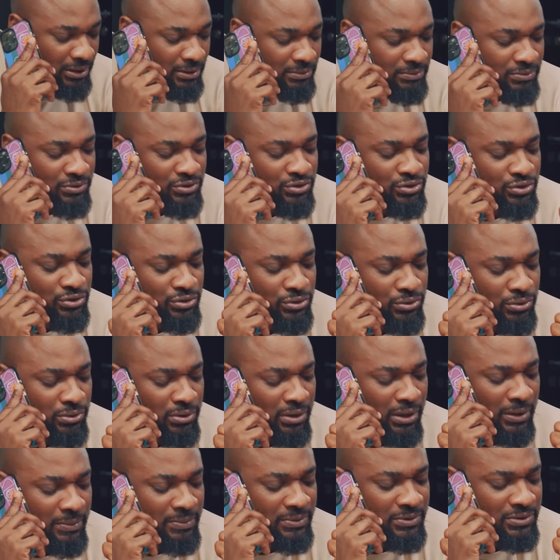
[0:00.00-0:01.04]
I'm so
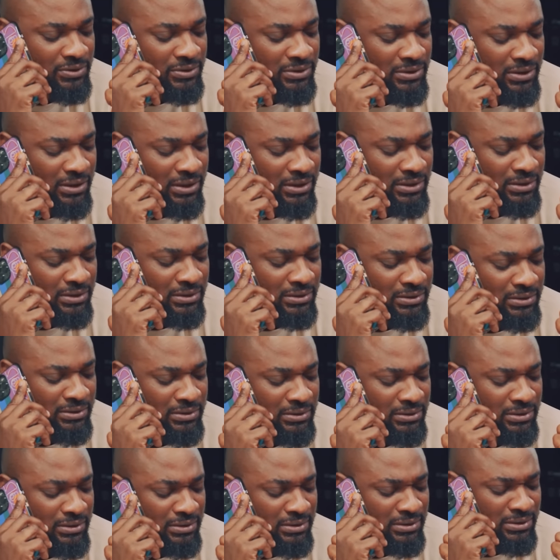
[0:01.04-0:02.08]
happy to hear
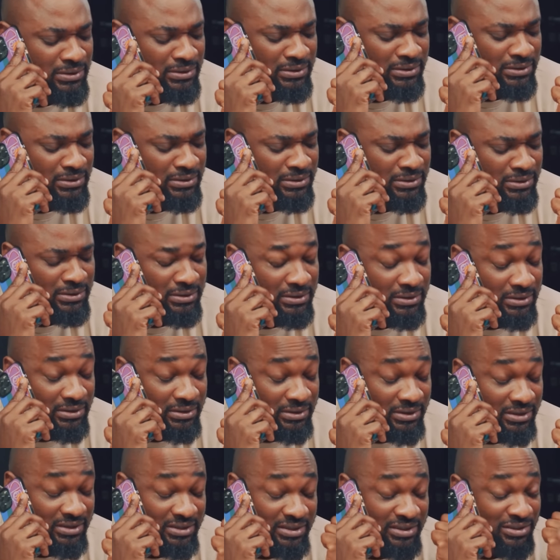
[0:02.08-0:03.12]
this. This is
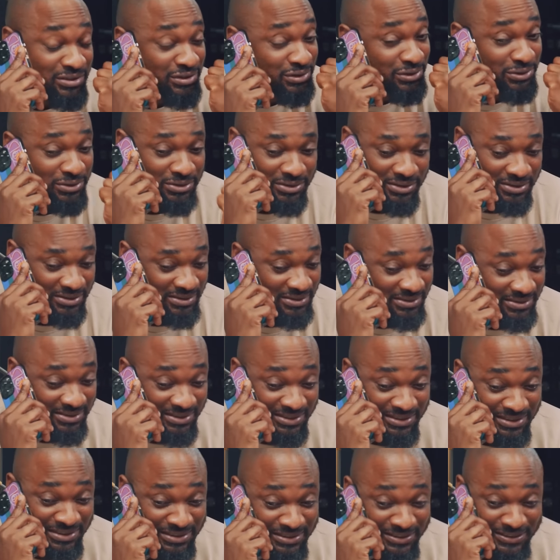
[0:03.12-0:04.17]
good.
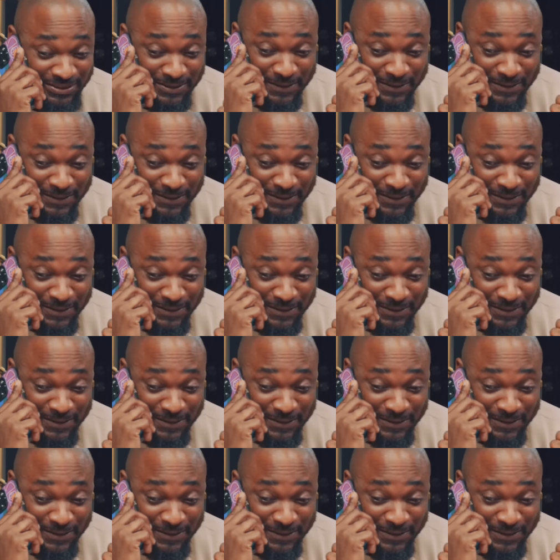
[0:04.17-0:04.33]
This